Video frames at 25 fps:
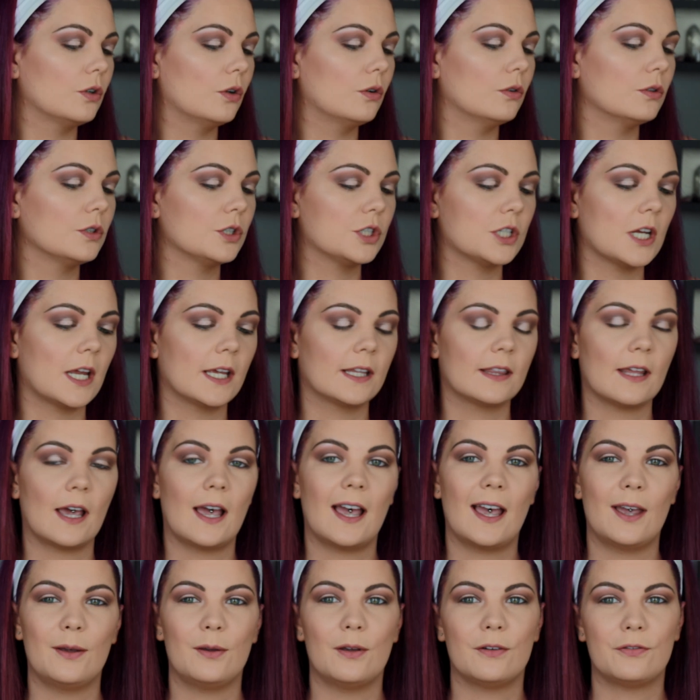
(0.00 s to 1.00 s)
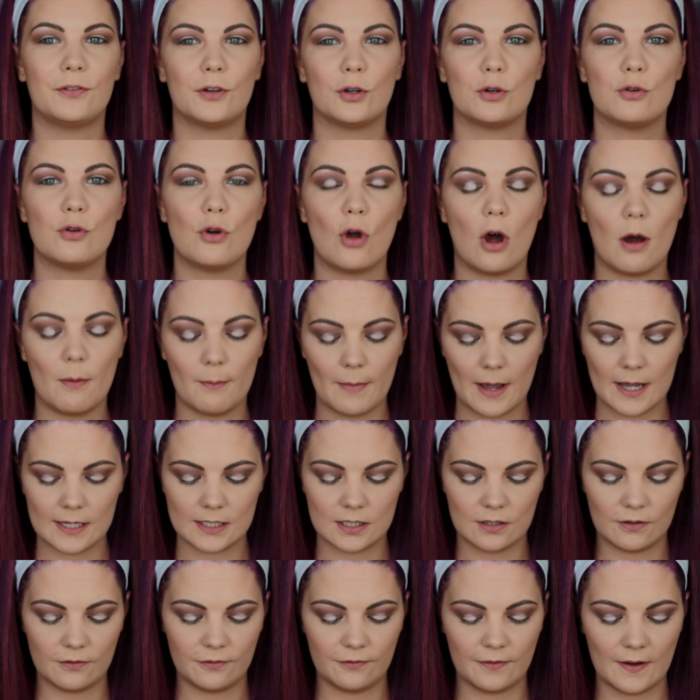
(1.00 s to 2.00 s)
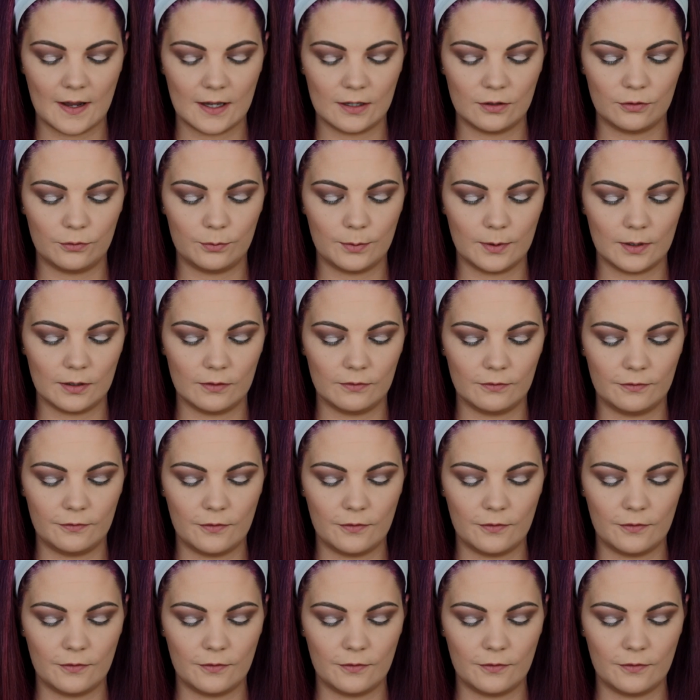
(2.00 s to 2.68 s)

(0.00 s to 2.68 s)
Go and check that out if you're not a massive fan of wearing